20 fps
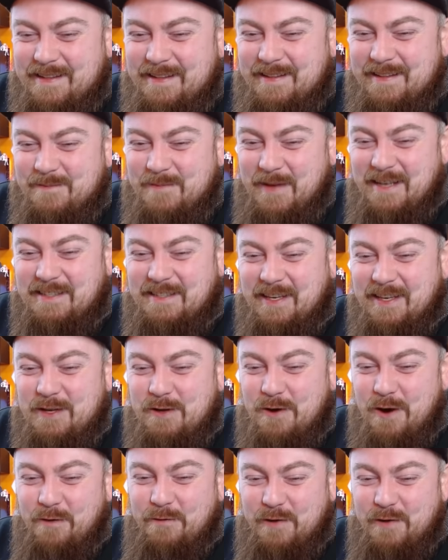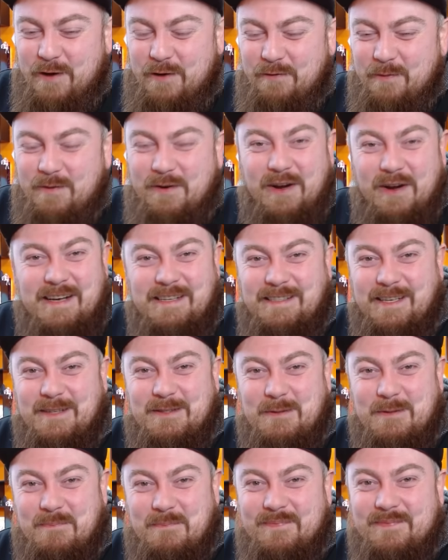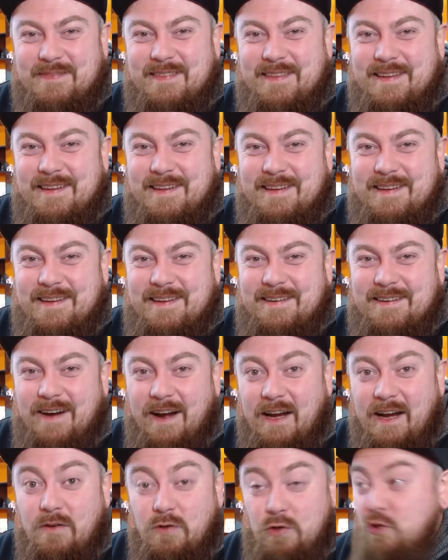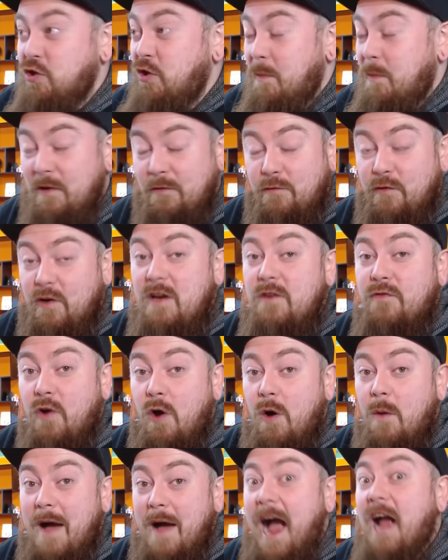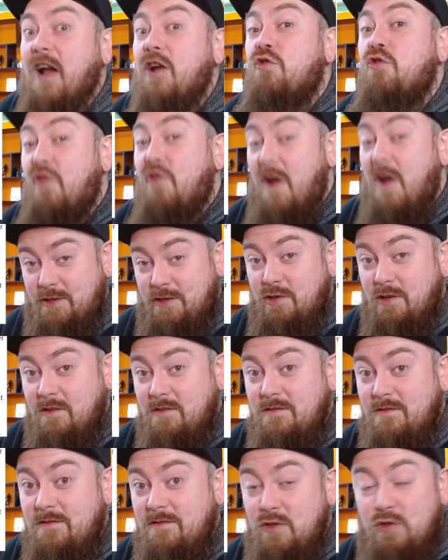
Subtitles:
Basically, you're not free from criticism, right? You should be free from aggression.